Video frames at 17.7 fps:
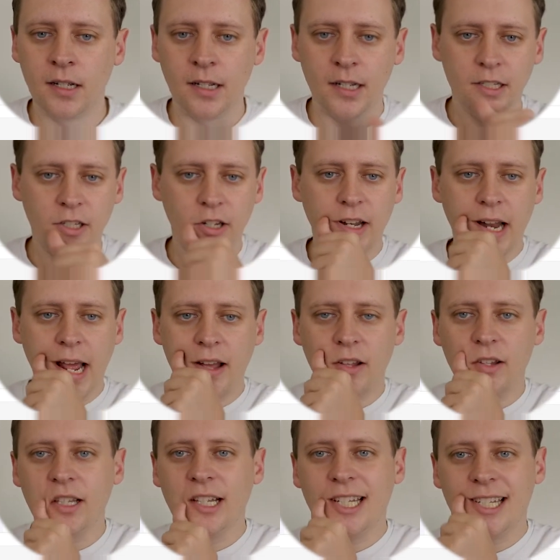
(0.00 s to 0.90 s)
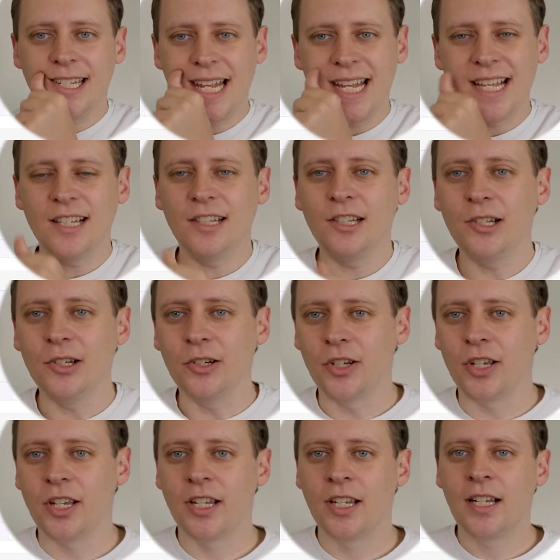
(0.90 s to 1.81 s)
So now let's take a
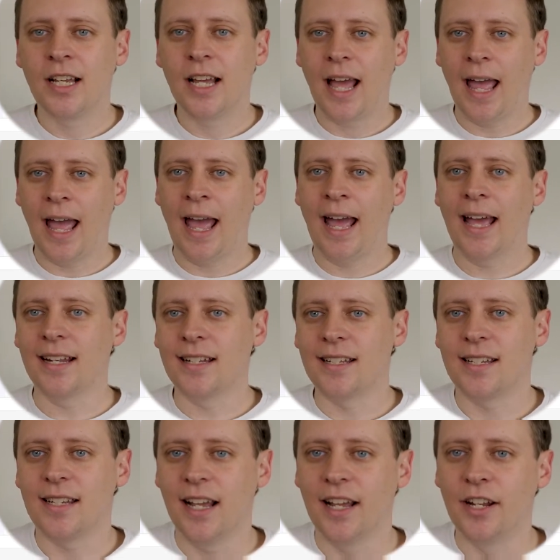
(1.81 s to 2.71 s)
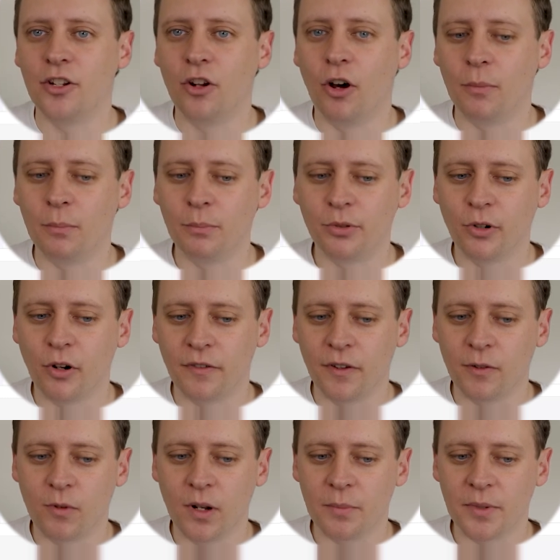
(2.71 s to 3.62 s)
look at a
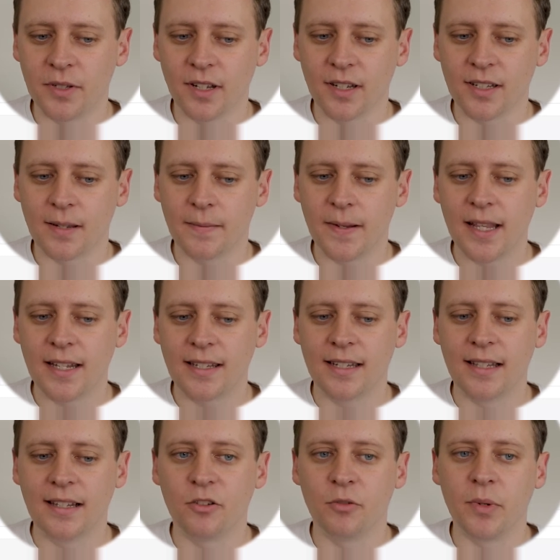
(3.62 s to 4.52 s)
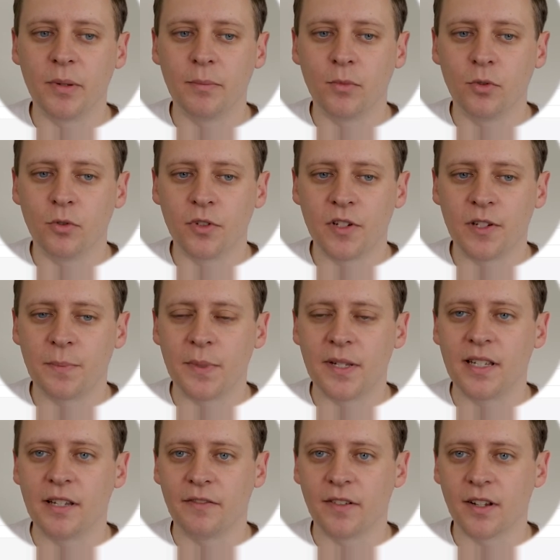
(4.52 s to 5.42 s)
non-profit website, something that's a little bit more
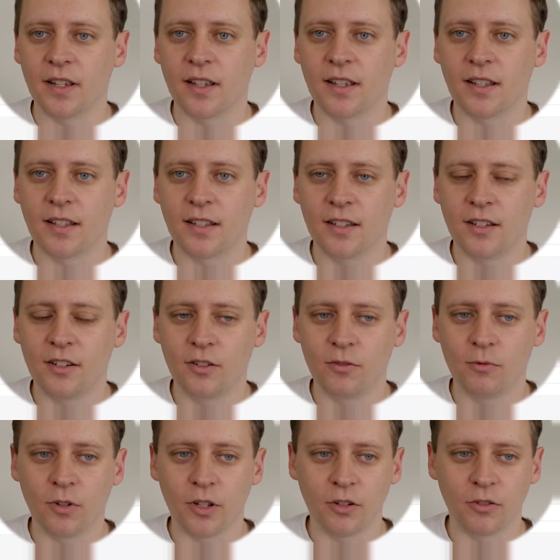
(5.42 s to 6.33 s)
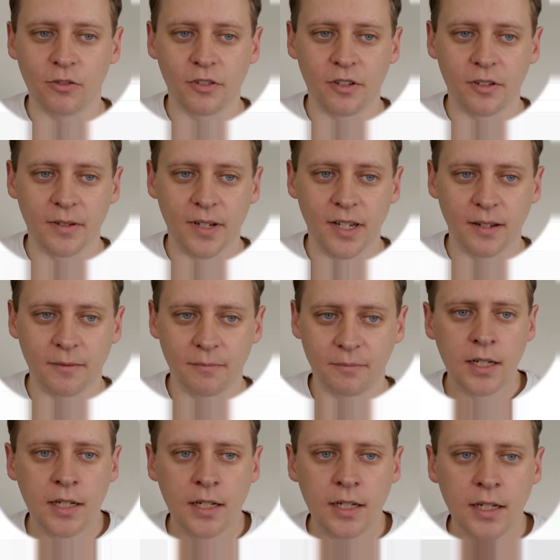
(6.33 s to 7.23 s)
specific to what you're doing.
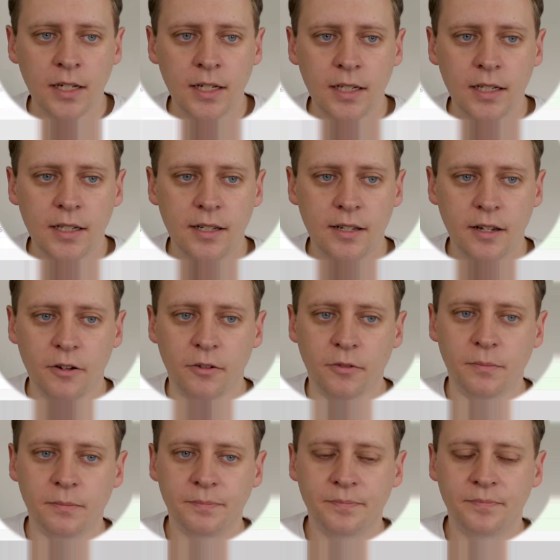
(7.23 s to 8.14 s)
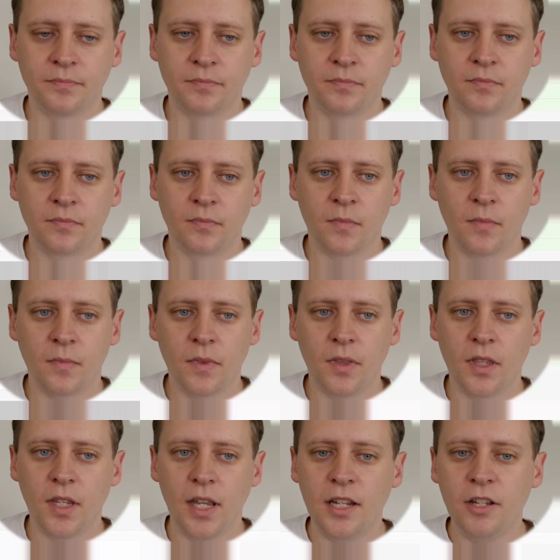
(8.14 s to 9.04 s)
So
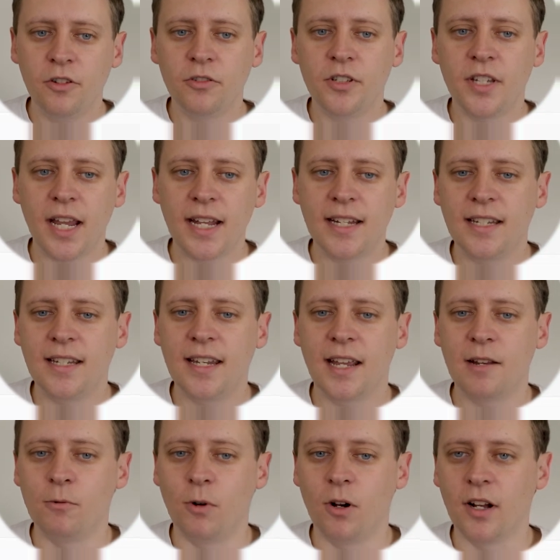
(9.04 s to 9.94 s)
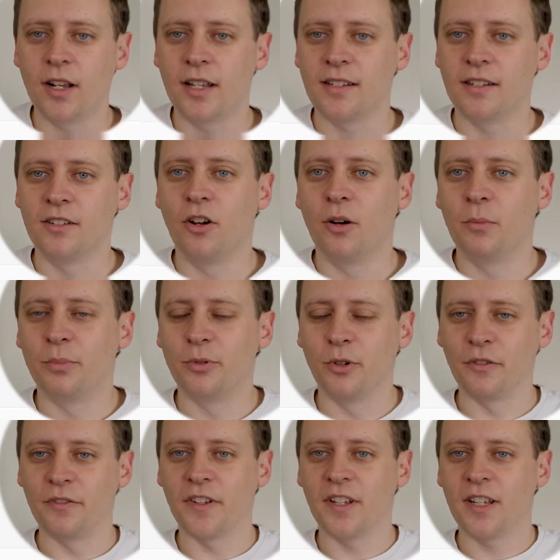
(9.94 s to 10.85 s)
in your day-to-day work as a
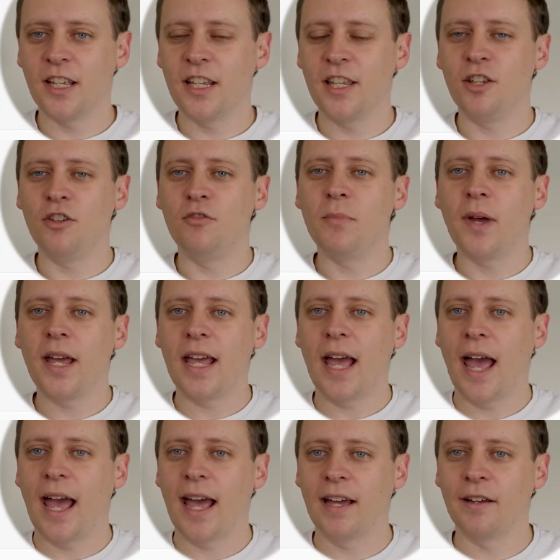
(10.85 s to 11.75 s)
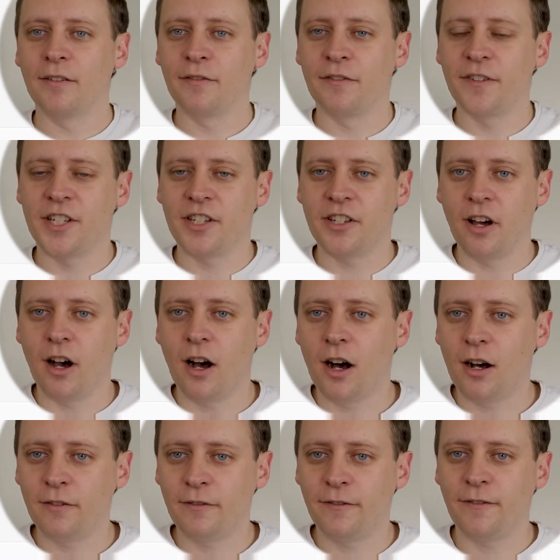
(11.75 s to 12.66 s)
non-profit, you may have
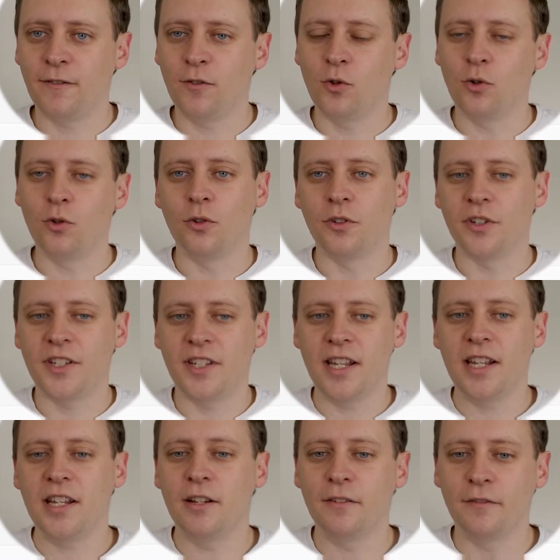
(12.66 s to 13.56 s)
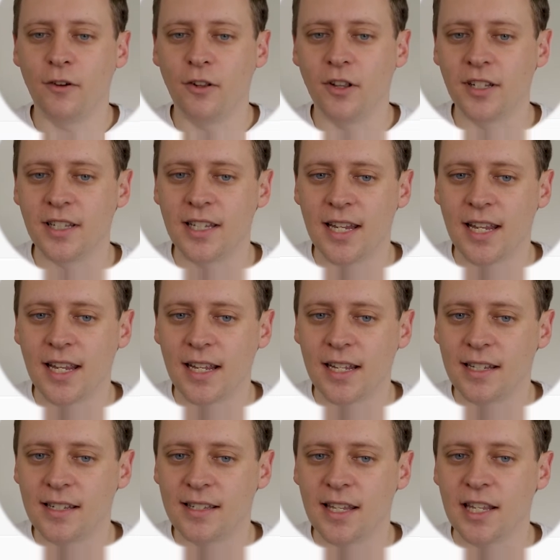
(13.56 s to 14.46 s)
staff or senior
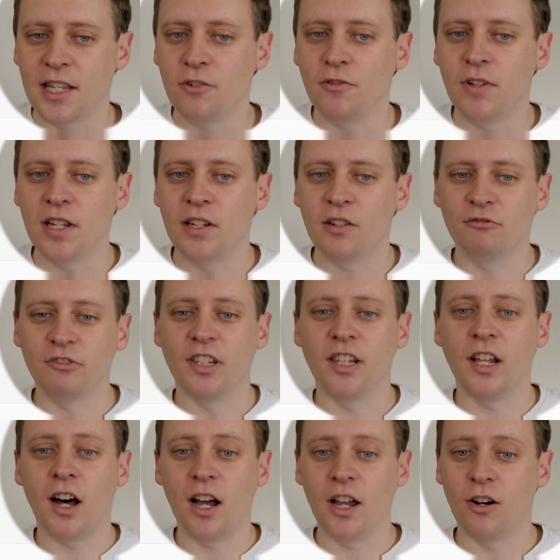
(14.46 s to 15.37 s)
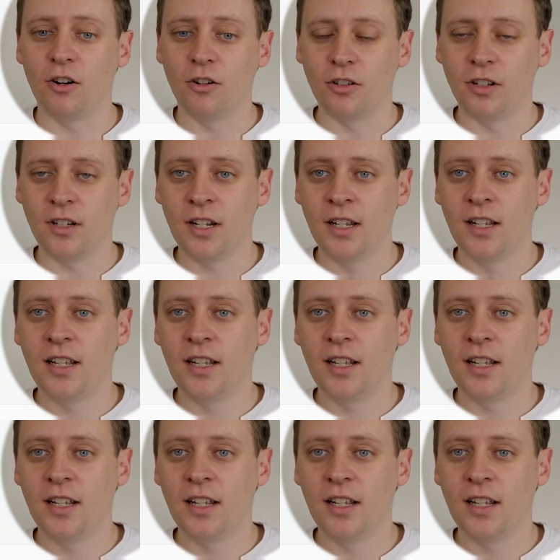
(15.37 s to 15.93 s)
volunteers that you need to rely on